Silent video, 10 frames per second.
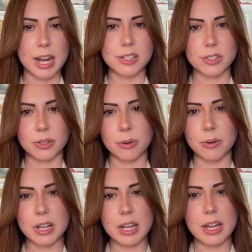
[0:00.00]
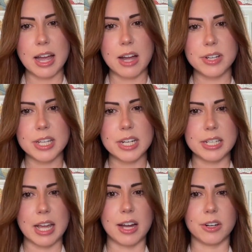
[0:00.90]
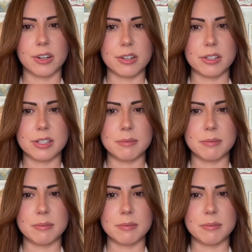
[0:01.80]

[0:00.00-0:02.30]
So how can attackers